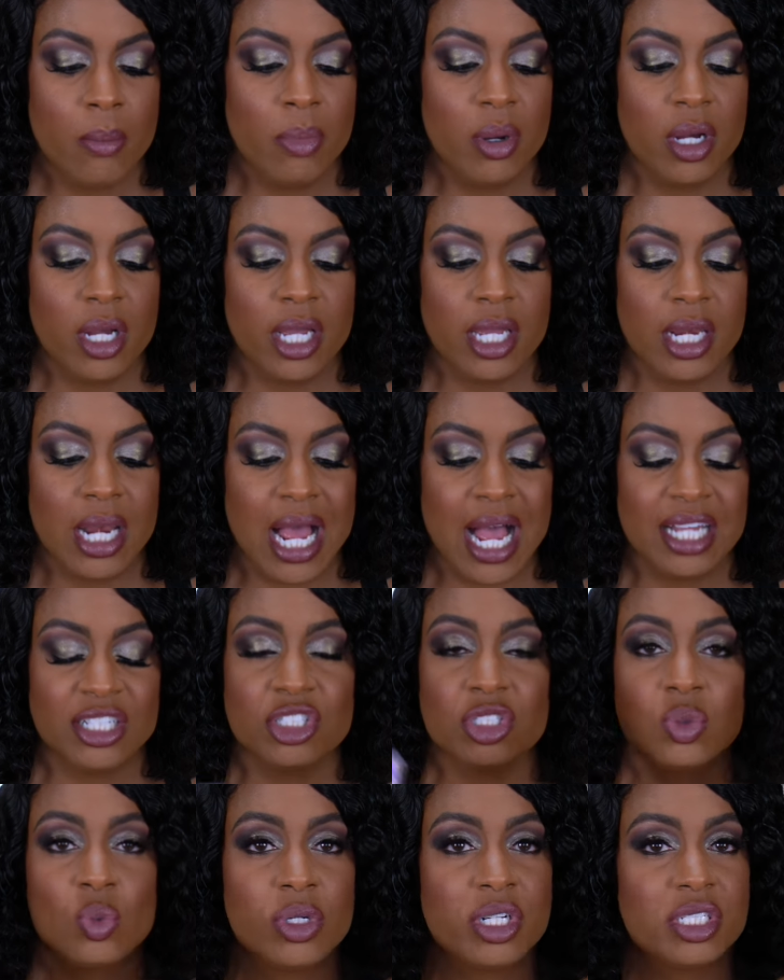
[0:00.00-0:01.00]
But I
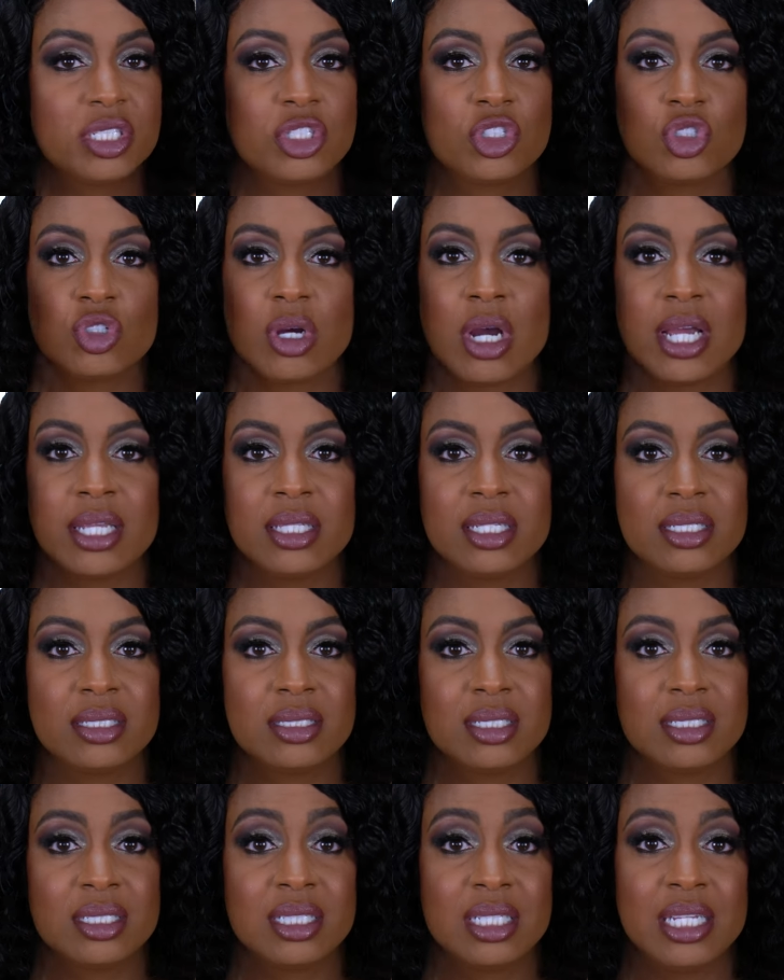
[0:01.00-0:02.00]
just wanted to try
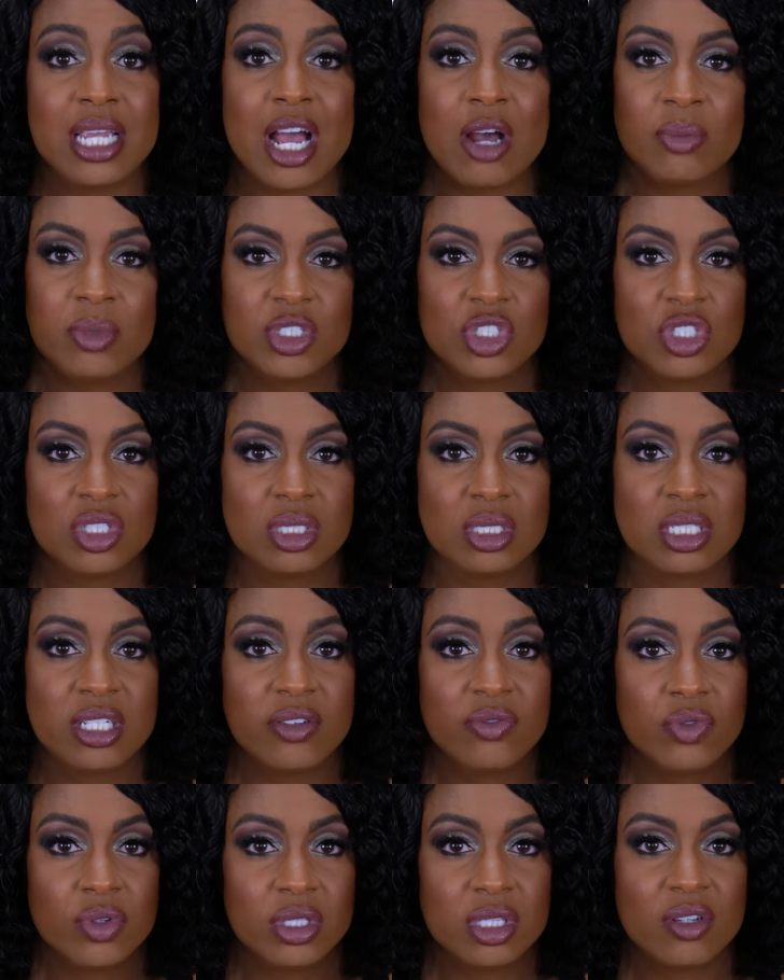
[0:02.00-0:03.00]
this to see how much
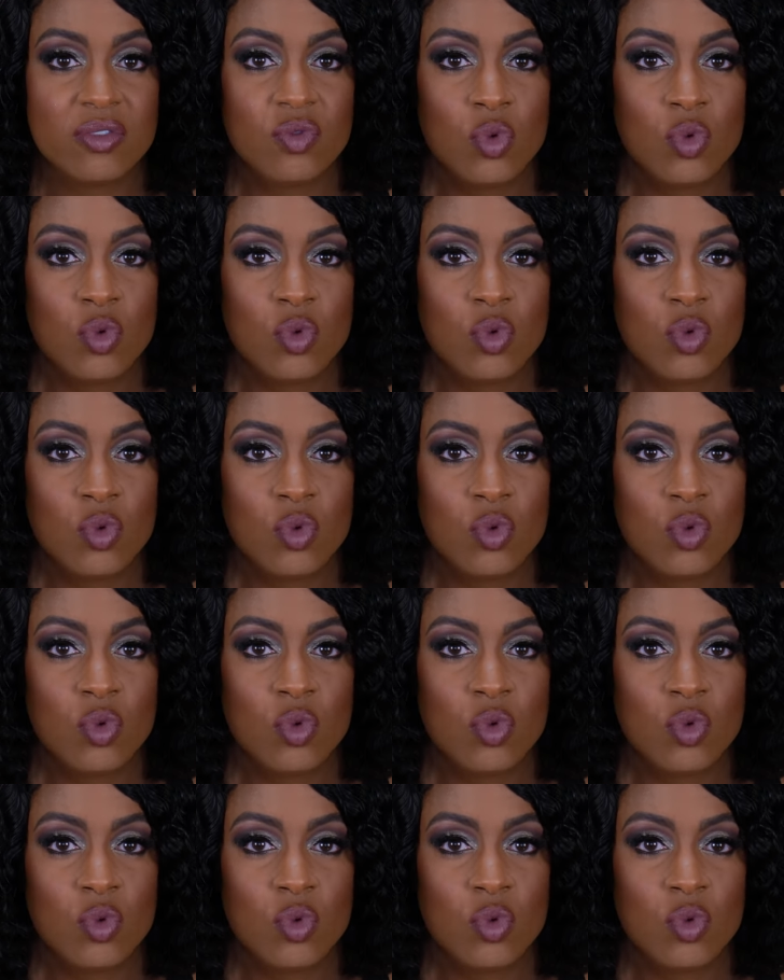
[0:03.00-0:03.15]
different the